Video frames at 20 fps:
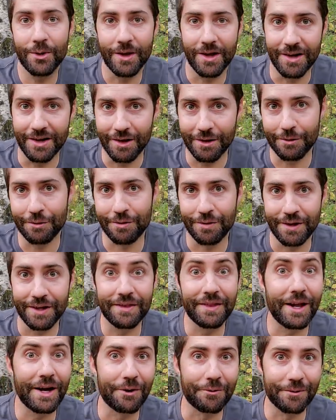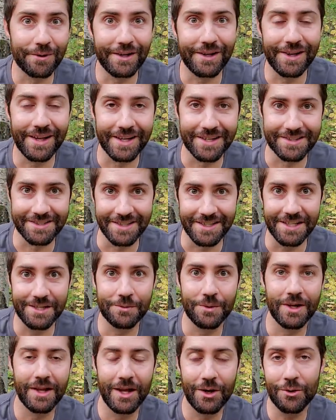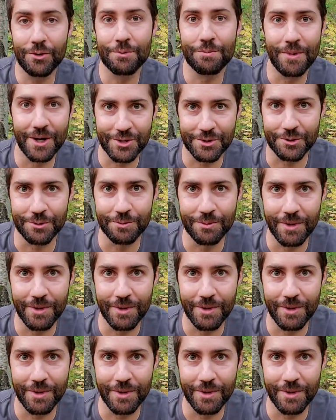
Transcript: another thing that I really like seeing while out mushroom